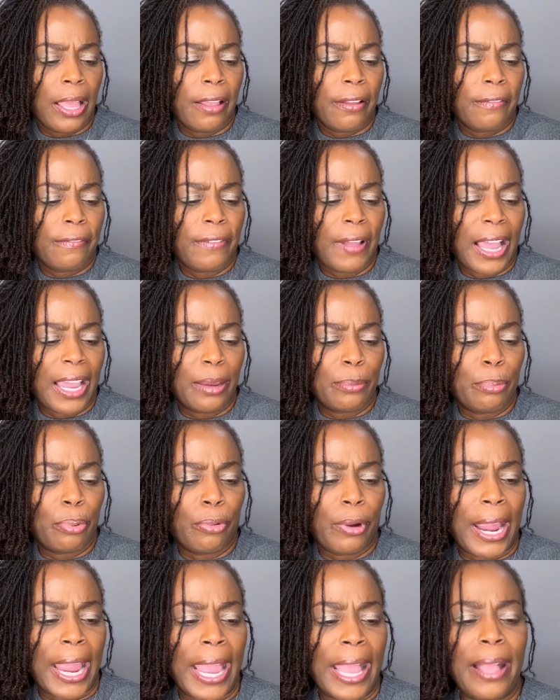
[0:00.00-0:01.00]

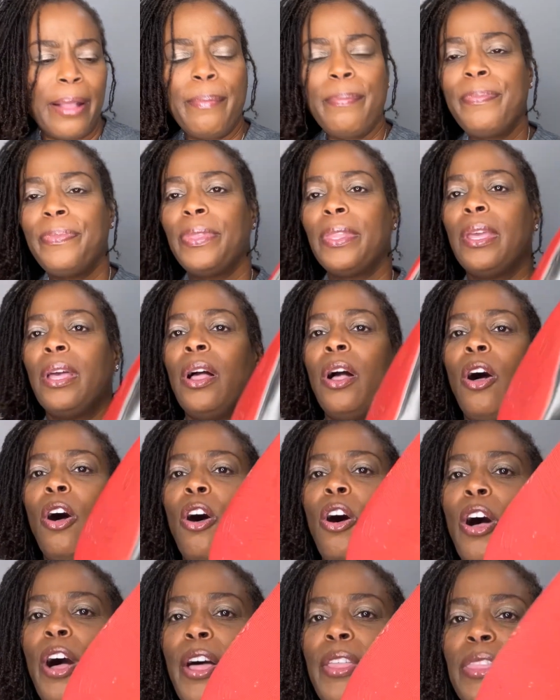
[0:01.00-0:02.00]
Vibram,
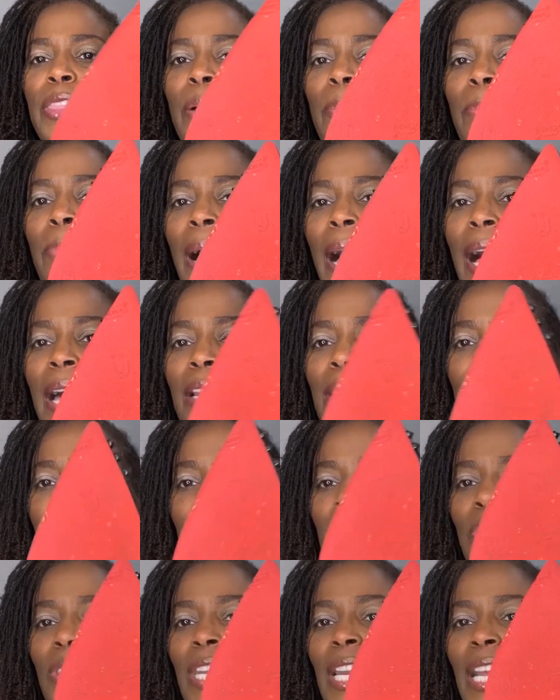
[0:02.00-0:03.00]
on the bottom
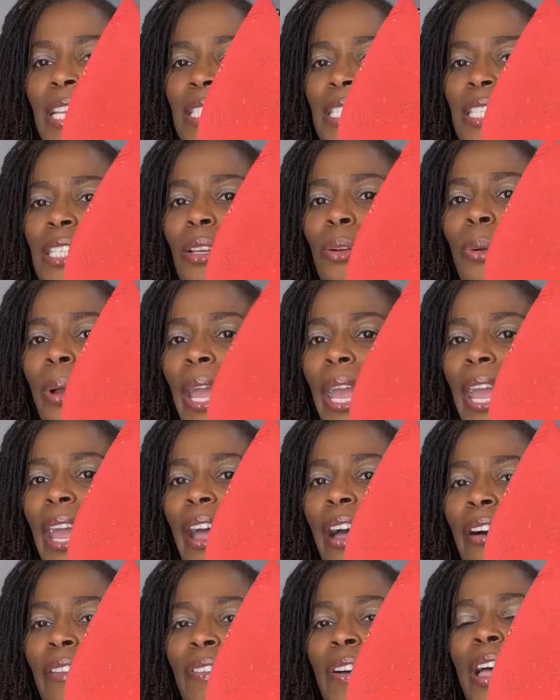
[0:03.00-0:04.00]
so that I still
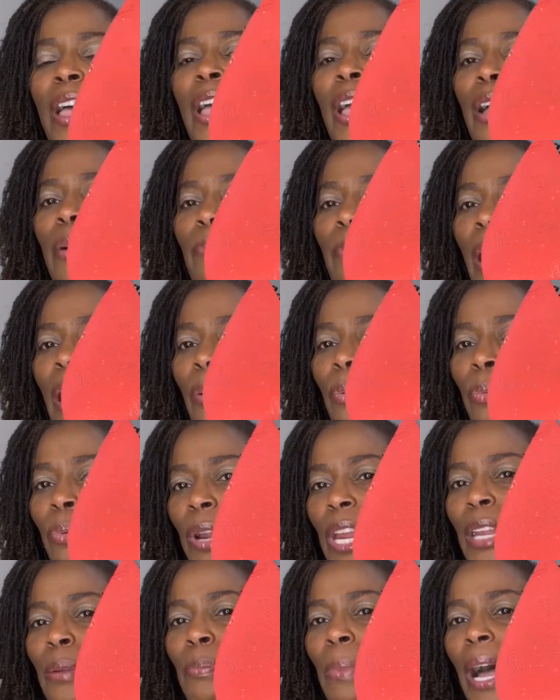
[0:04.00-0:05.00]
have my
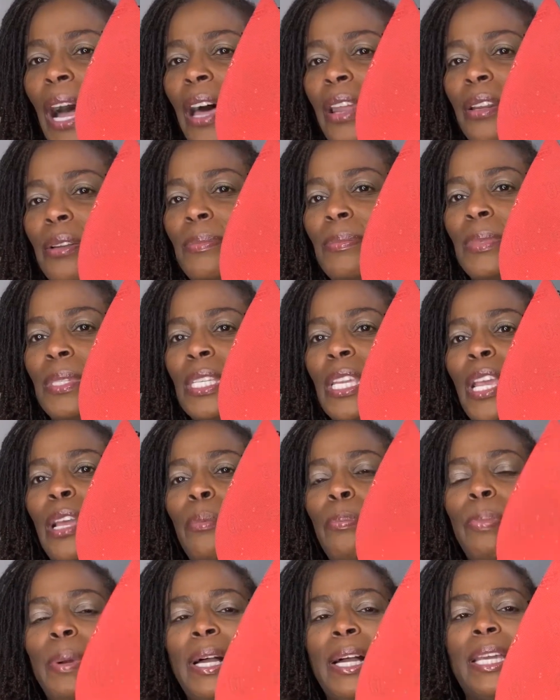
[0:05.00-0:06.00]
red bottoms,
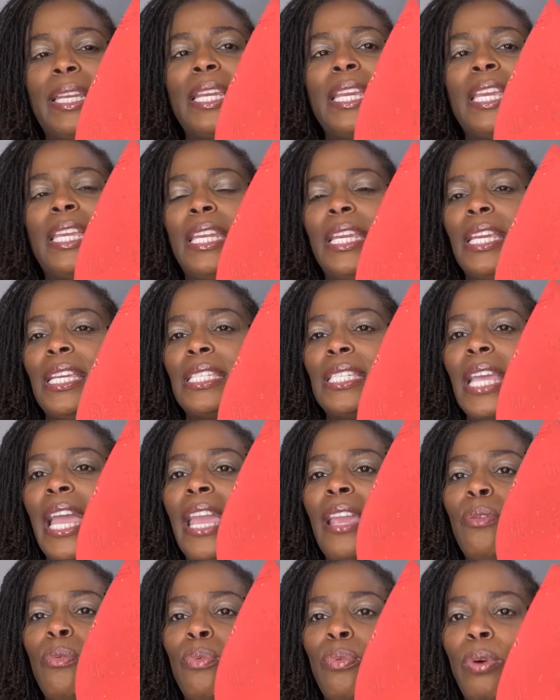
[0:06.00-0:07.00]
but it is
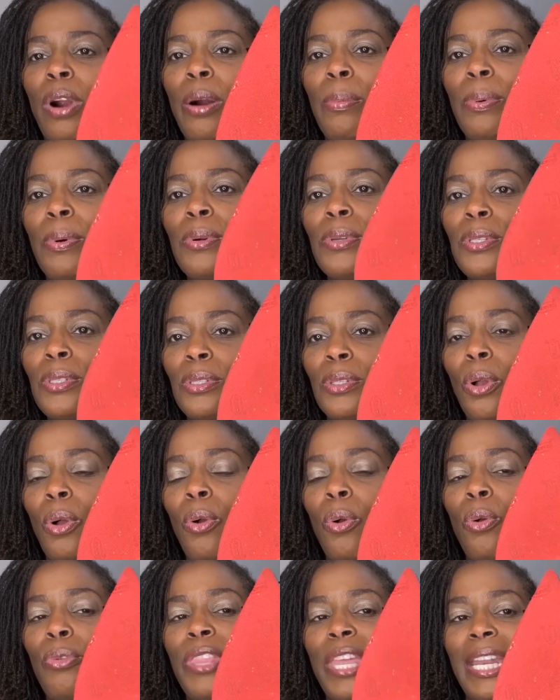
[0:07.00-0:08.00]
a rubber
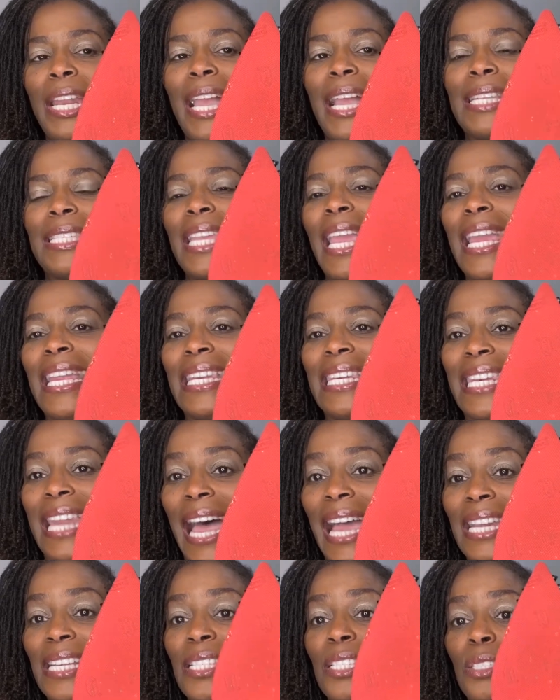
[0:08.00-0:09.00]
sole that has a
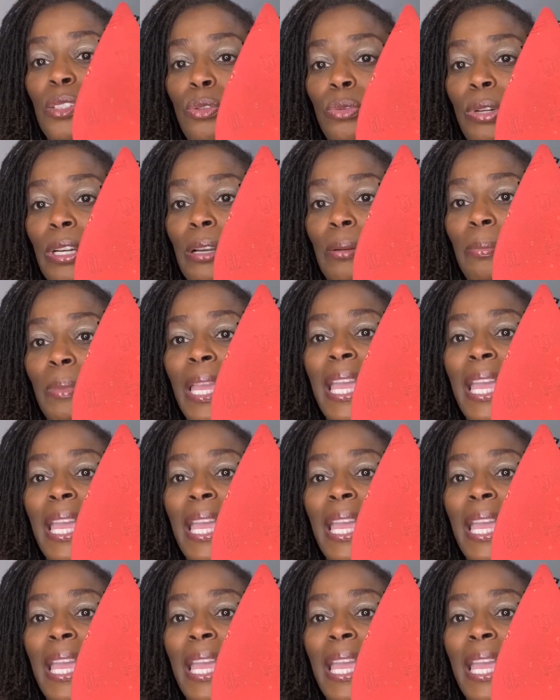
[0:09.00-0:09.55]
nice grip.